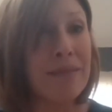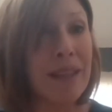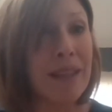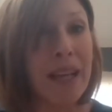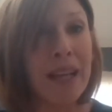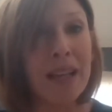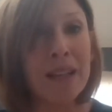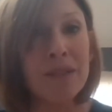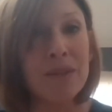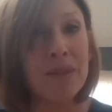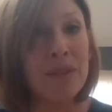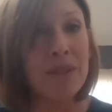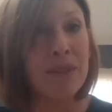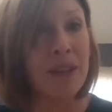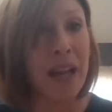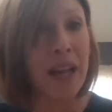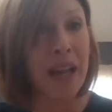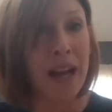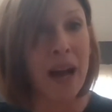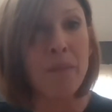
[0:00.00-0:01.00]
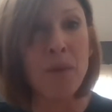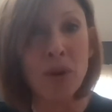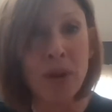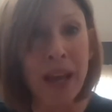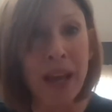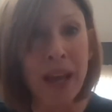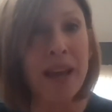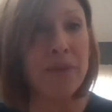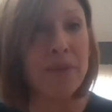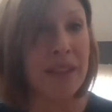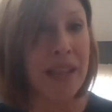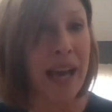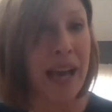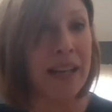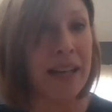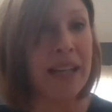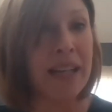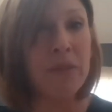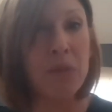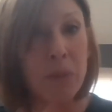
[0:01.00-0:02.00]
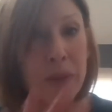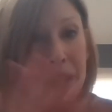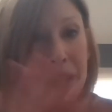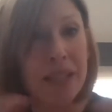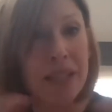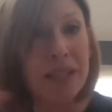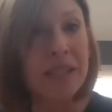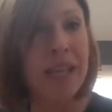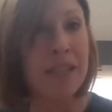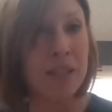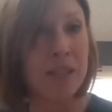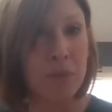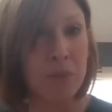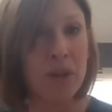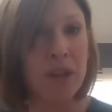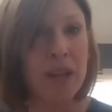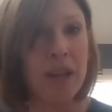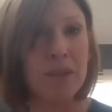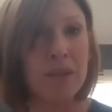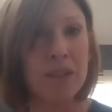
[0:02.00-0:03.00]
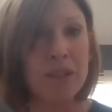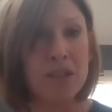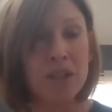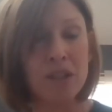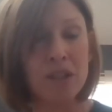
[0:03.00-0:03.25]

And I'm okay with that. And everybody else has to be okay with it too.